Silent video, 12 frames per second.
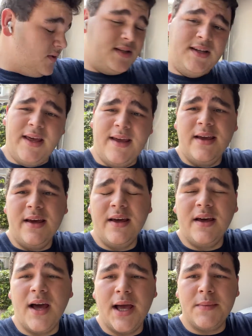today,
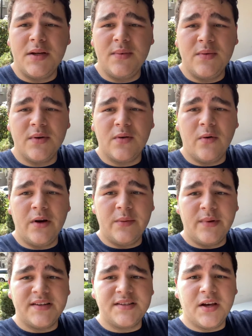I'm going to be recording
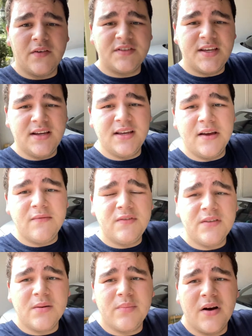myself taking
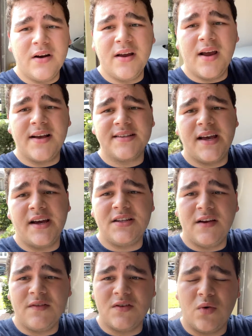everything apart again because I actually
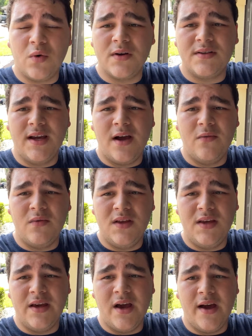have to torque down
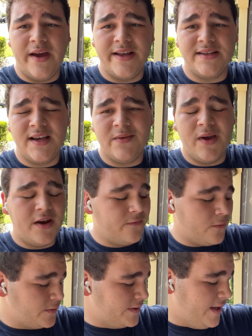the intake
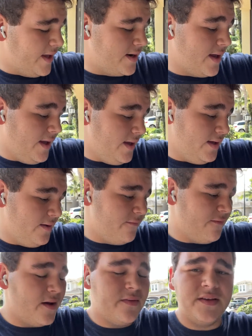manifold again. I
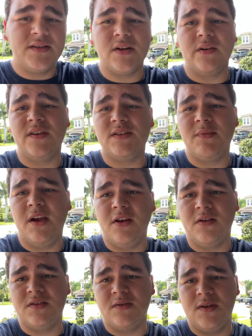found the service
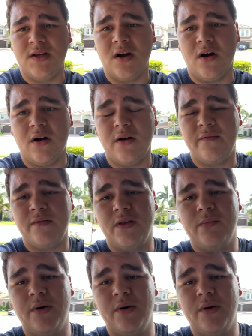manual to the car for the